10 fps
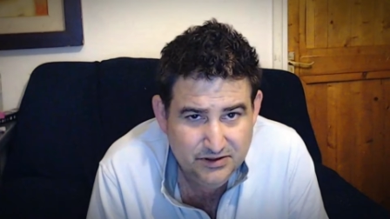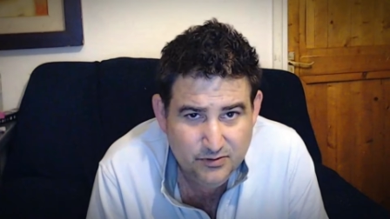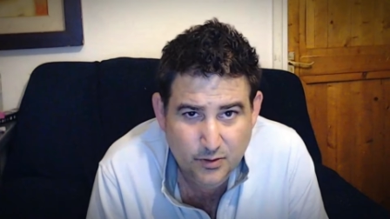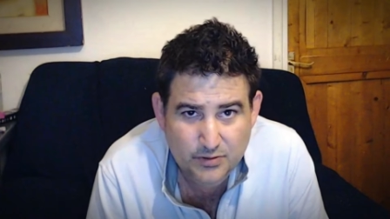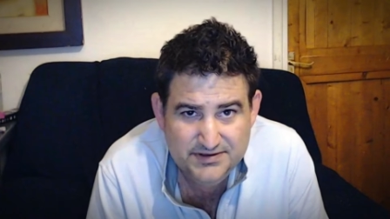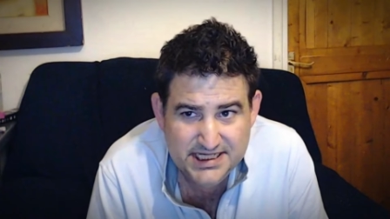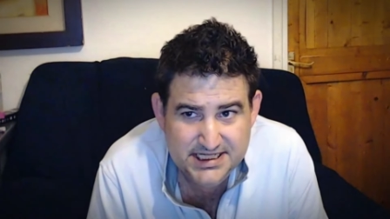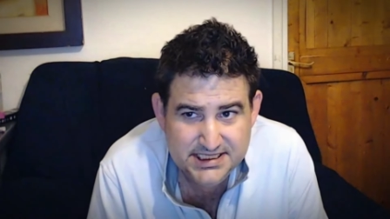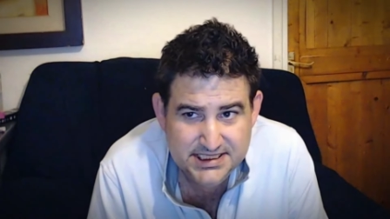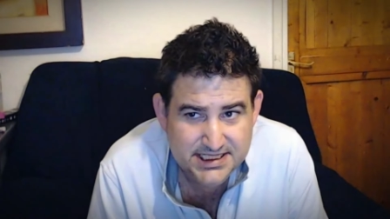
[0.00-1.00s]
look what we've
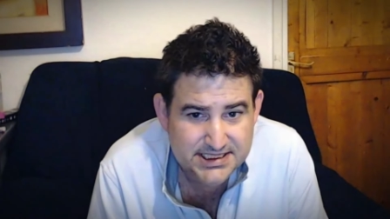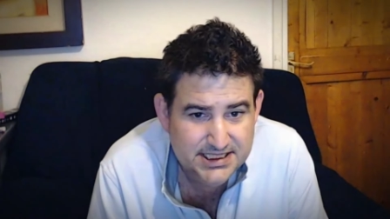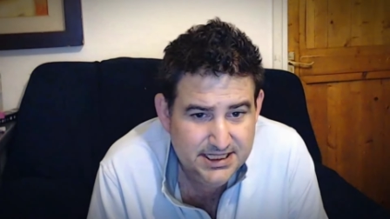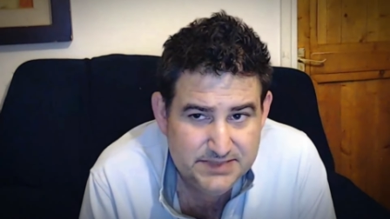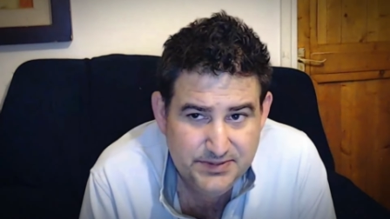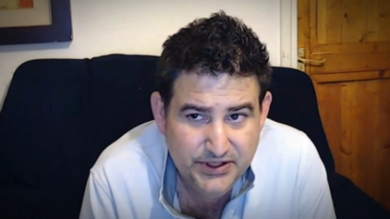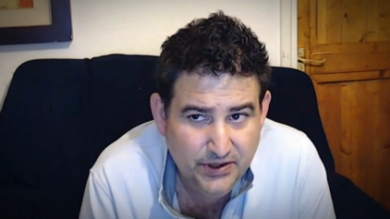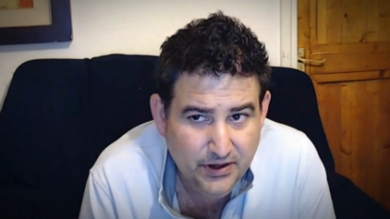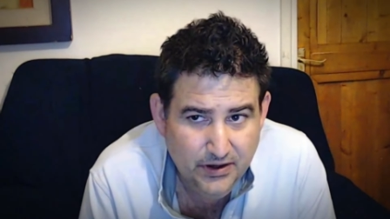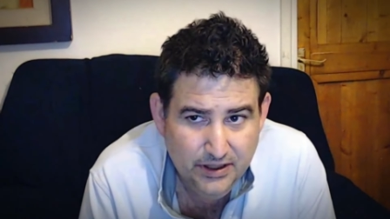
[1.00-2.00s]
seen since. It's
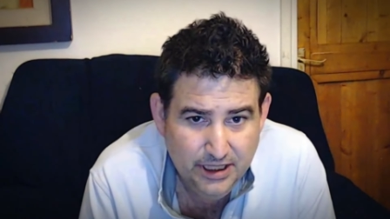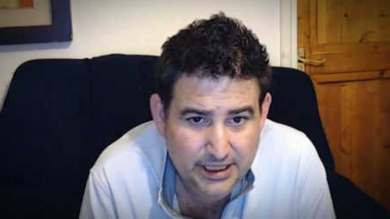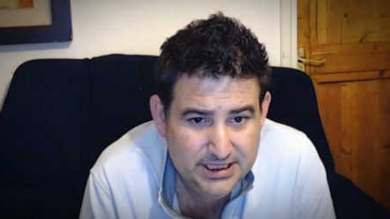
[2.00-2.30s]
banal.